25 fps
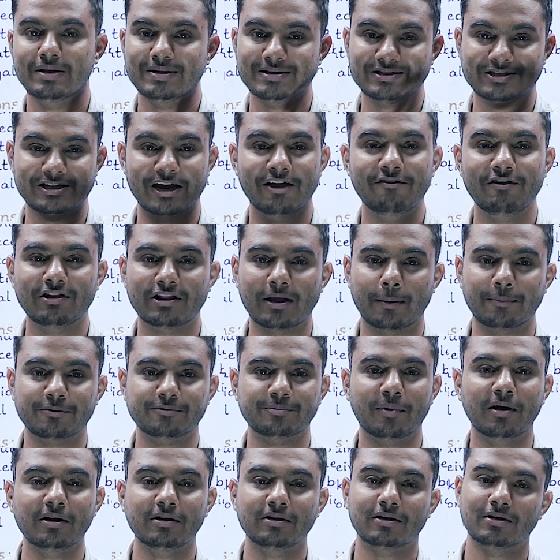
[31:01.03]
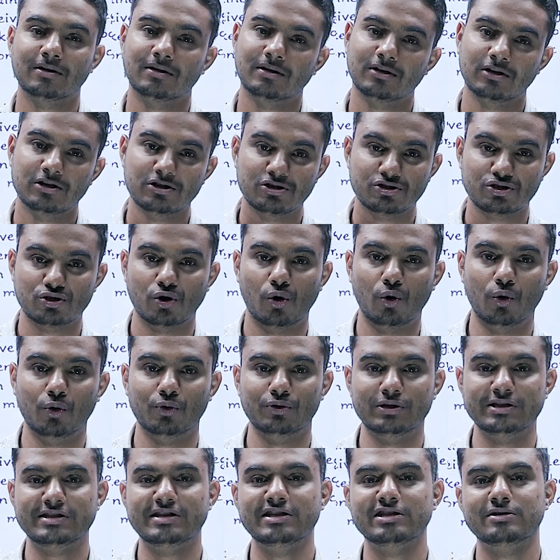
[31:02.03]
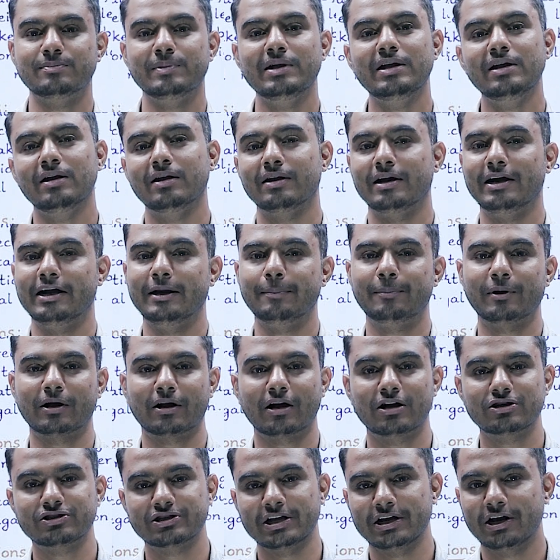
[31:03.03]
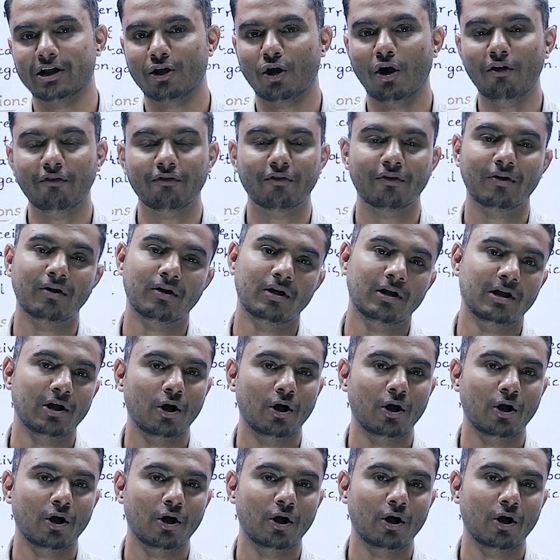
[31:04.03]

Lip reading: Stay with Upsmart. So this is me, Reddy Prakash, signing off.